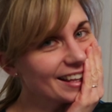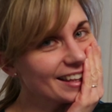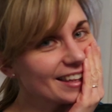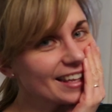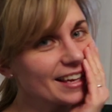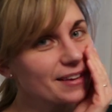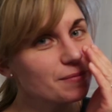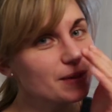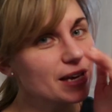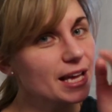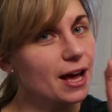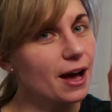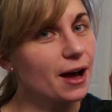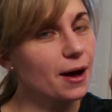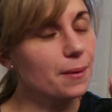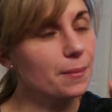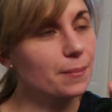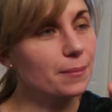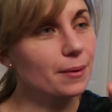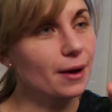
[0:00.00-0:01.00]
they meet
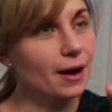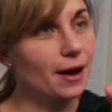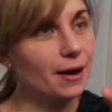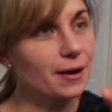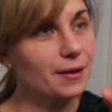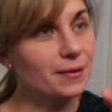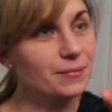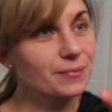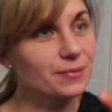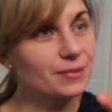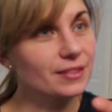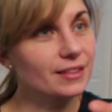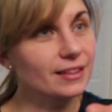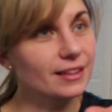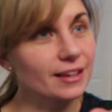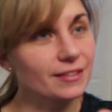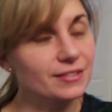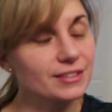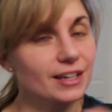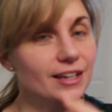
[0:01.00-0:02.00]
up,
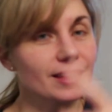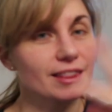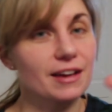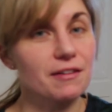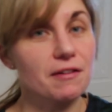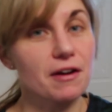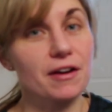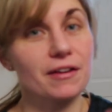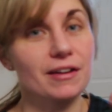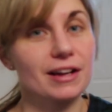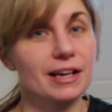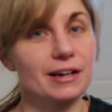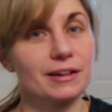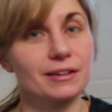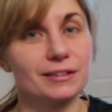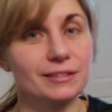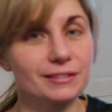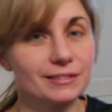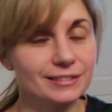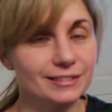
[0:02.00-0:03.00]
they've started their own
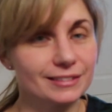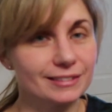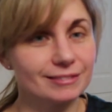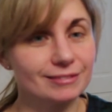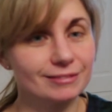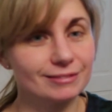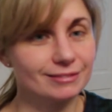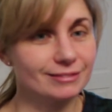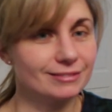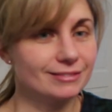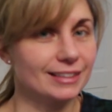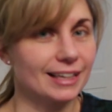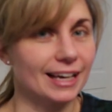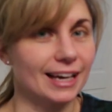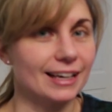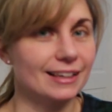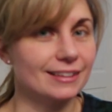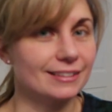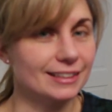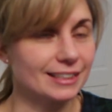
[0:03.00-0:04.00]
little,
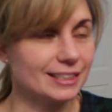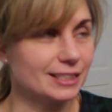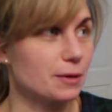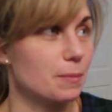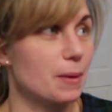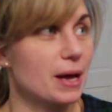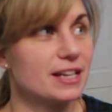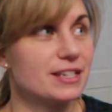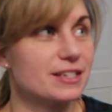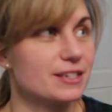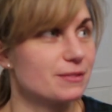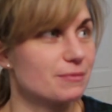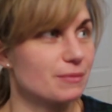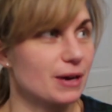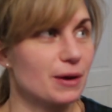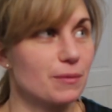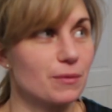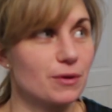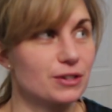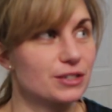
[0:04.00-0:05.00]
independent
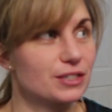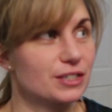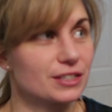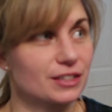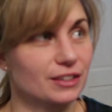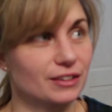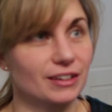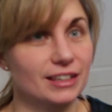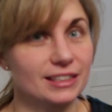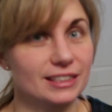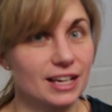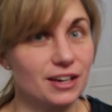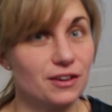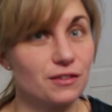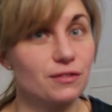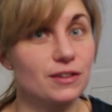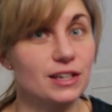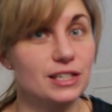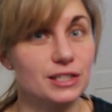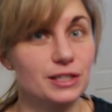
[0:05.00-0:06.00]
Weight Watchers, I guess,
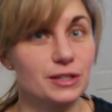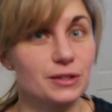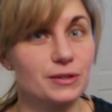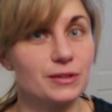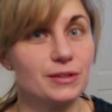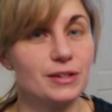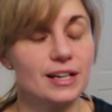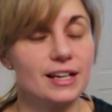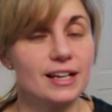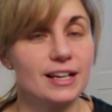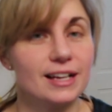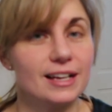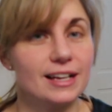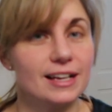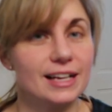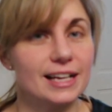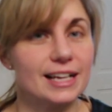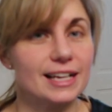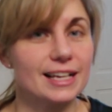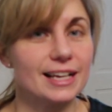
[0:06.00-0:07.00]
unofficial.
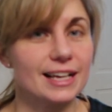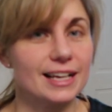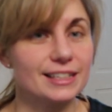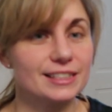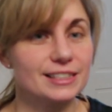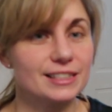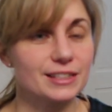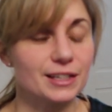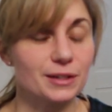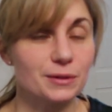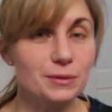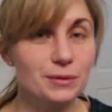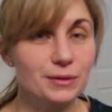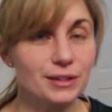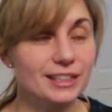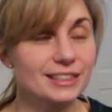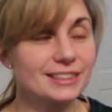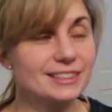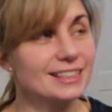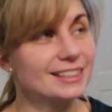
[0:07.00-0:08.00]
And she's like,
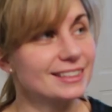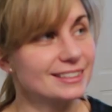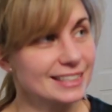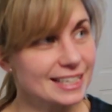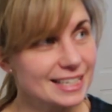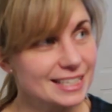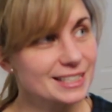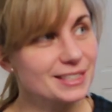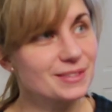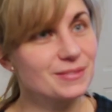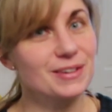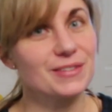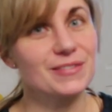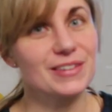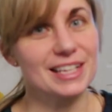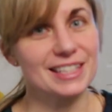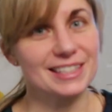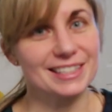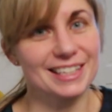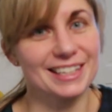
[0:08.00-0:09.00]
oh, I'll take some
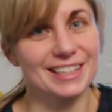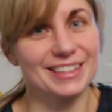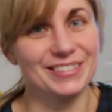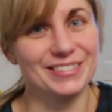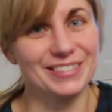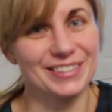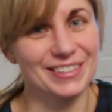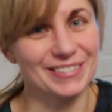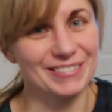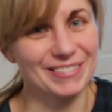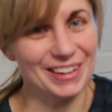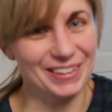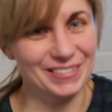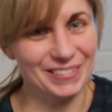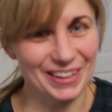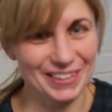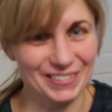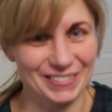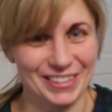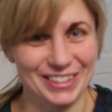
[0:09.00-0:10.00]
of it for my
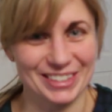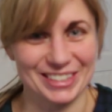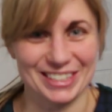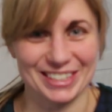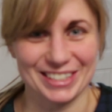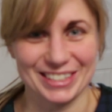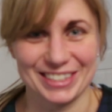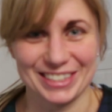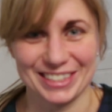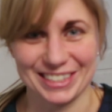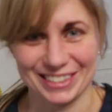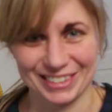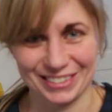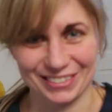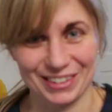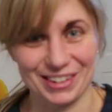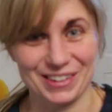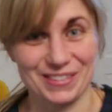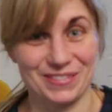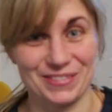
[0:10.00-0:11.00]
Weight Watchers
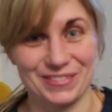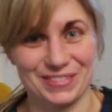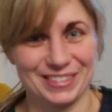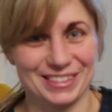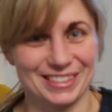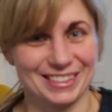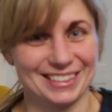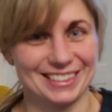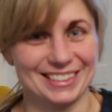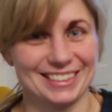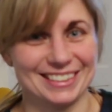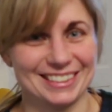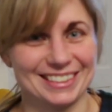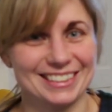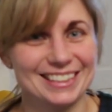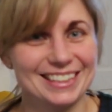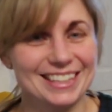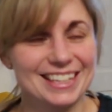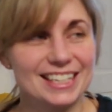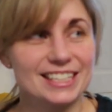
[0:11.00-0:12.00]
group.
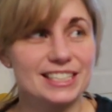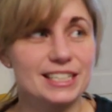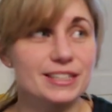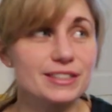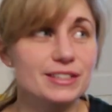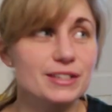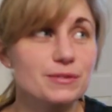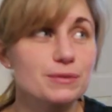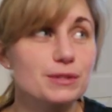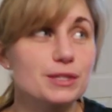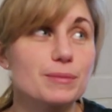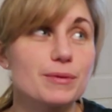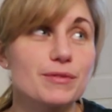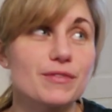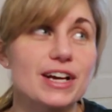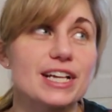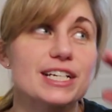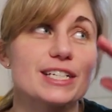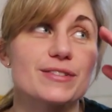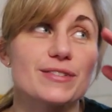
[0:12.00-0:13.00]
She did, to be
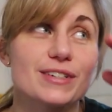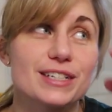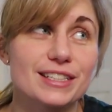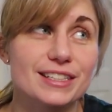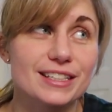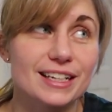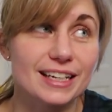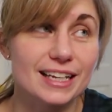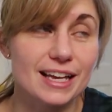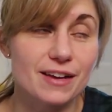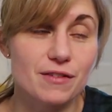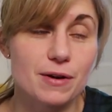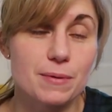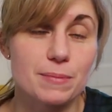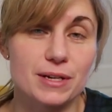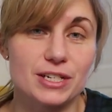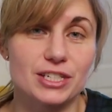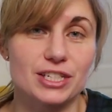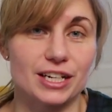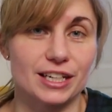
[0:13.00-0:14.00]
fair, I gave her
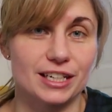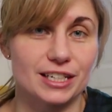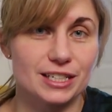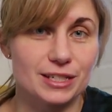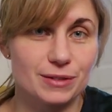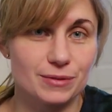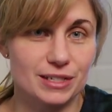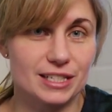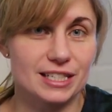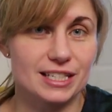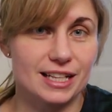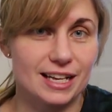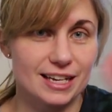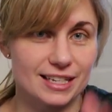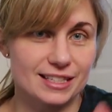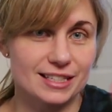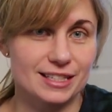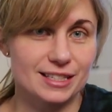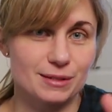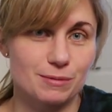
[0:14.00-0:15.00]
a big chunk and she was
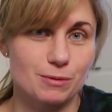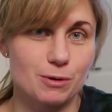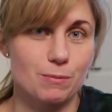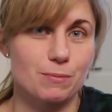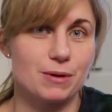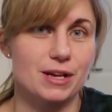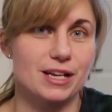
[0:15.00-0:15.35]
slicing small